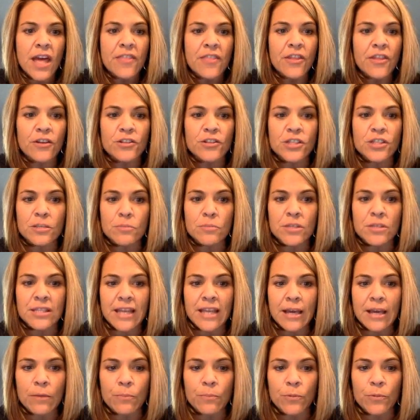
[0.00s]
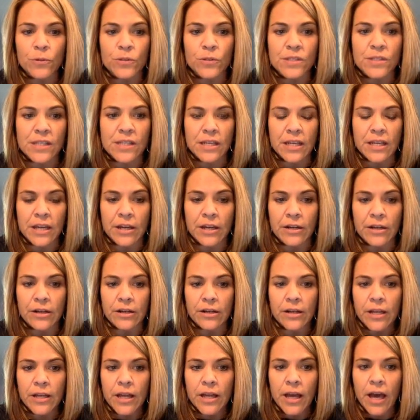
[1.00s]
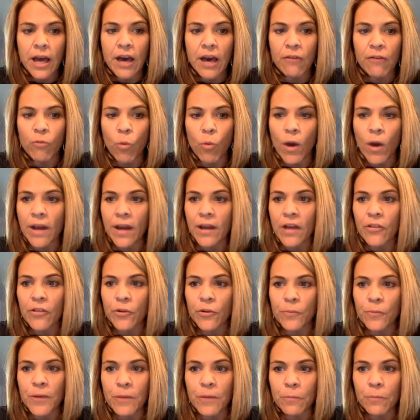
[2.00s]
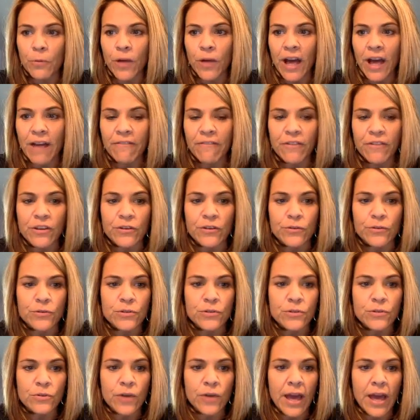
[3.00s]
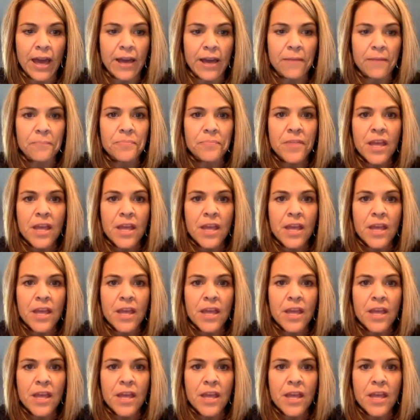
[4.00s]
There's some samples in here of what other people have used, okay?